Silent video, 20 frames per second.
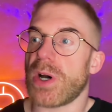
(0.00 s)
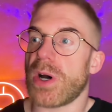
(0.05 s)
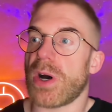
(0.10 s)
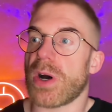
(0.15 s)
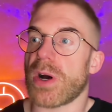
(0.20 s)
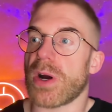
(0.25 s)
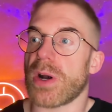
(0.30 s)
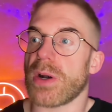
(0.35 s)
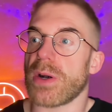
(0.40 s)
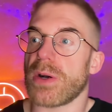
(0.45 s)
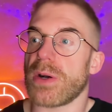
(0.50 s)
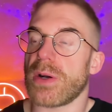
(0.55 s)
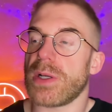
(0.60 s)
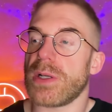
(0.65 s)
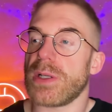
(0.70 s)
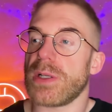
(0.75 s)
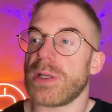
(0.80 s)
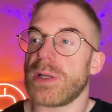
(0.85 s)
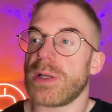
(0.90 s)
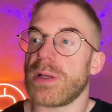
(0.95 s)
are
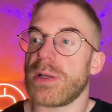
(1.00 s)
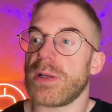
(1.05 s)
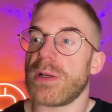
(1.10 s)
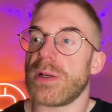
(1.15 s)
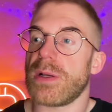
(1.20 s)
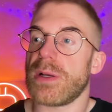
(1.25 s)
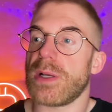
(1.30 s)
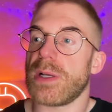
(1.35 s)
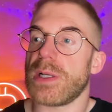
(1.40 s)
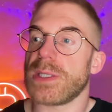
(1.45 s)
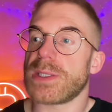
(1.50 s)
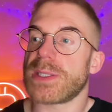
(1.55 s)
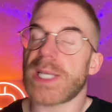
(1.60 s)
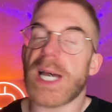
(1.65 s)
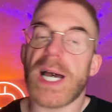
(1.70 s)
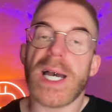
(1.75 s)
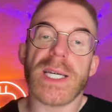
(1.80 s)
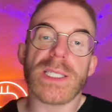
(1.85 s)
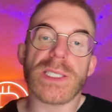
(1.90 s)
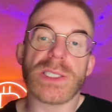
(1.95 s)

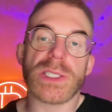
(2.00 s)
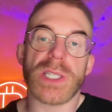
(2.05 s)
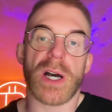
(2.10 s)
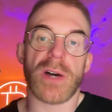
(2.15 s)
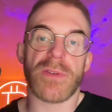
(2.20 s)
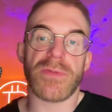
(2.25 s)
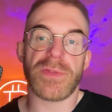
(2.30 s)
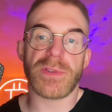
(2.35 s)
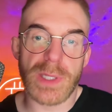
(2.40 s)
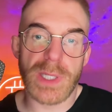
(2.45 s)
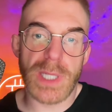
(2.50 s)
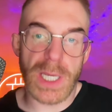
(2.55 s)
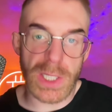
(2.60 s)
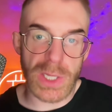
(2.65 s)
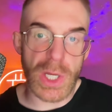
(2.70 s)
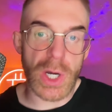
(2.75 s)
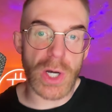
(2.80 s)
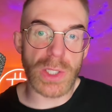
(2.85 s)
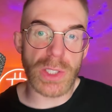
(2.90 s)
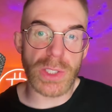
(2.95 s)
signs of
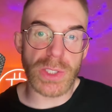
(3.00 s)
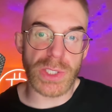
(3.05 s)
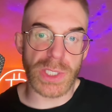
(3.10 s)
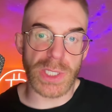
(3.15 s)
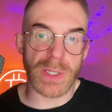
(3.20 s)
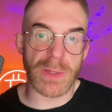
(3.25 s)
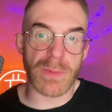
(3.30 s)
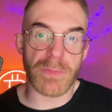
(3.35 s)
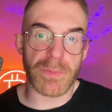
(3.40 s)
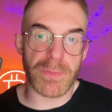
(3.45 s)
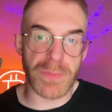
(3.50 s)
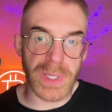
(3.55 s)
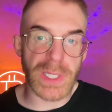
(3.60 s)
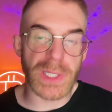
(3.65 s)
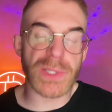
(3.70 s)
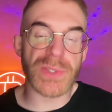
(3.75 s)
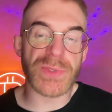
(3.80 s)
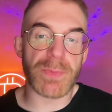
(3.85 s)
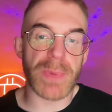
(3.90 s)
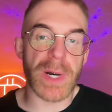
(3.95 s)
technology
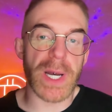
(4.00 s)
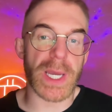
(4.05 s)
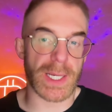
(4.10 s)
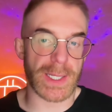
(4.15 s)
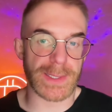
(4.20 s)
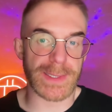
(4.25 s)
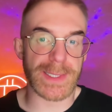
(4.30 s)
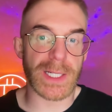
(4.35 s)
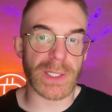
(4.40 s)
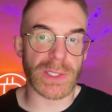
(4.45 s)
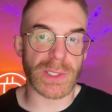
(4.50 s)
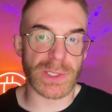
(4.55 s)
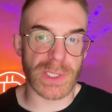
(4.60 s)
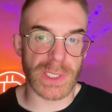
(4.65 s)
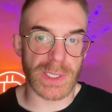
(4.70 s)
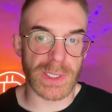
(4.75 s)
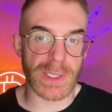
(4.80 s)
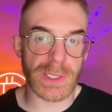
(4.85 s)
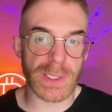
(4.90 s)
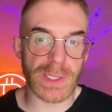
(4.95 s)
built by an
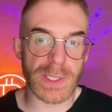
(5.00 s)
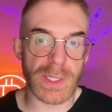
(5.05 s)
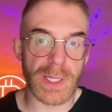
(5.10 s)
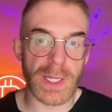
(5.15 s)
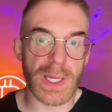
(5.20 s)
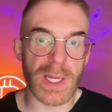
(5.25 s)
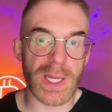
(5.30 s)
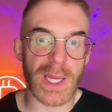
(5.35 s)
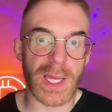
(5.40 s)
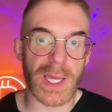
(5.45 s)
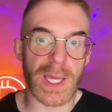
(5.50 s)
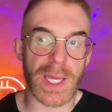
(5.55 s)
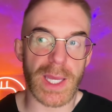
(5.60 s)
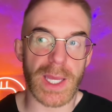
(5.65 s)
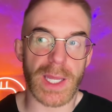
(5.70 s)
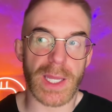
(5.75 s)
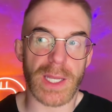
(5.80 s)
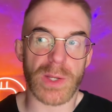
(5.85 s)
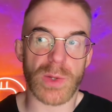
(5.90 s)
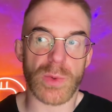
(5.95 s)
intelligence.
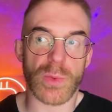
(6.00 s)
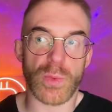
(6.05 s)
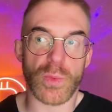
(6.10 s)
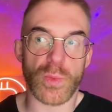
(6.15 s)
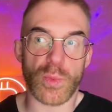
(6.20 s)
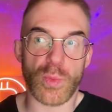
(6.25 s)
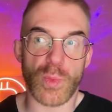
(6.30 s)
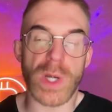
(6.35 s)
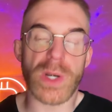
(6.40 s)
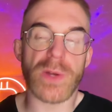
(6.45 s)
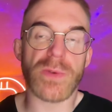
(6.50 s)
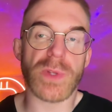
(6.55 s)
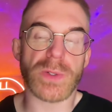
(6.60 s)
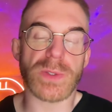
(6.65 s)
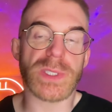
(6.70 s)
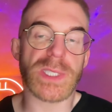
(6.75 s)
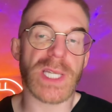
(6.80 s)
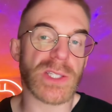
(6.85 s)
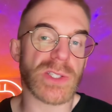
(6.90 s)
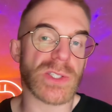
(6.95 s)
And one of
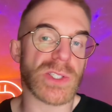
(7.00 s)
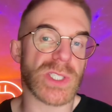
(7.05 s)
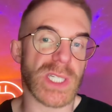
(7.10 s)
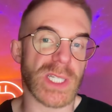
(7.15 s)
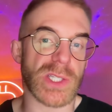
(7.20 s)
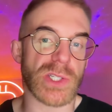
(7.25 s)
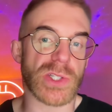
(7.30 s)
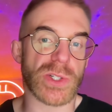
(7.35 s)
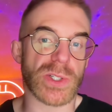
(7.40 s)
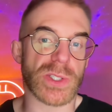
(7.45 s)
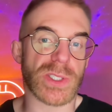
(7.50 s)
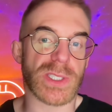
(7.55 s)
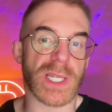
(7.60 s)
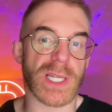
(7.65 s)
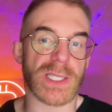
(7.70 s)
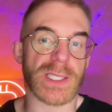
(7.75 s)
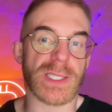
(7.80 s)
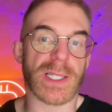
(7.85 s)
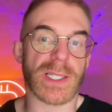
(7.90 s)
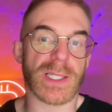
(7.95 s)
those technosignatures
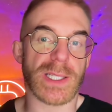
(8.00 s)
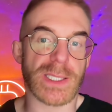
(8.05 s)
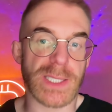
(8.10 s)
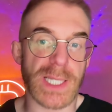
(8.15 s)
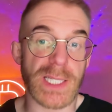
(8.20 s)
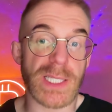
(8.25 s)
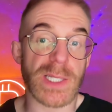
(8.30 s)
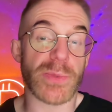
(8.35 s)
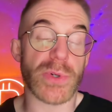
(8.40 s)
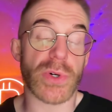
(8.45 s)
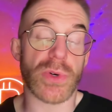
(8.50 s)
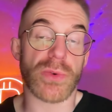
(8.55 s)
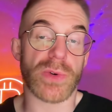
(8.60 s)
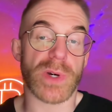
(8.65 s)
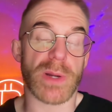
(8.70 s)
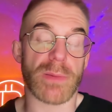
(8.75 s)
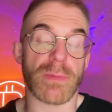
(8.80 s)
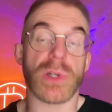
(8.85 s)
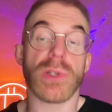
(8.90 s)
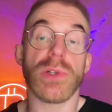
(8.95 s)
that the SETI
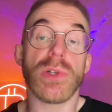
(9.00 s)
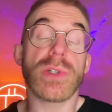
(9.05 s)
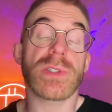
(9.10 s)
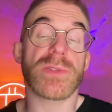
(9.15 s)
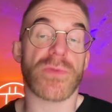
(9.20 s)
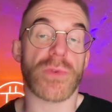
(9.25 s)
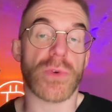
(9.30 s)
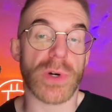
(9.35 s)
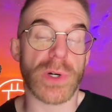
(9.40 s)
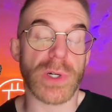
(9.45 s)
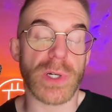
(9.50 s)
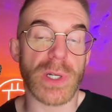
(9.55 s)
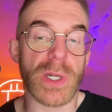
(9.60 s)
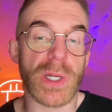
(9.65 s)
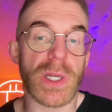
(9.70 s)
program looks for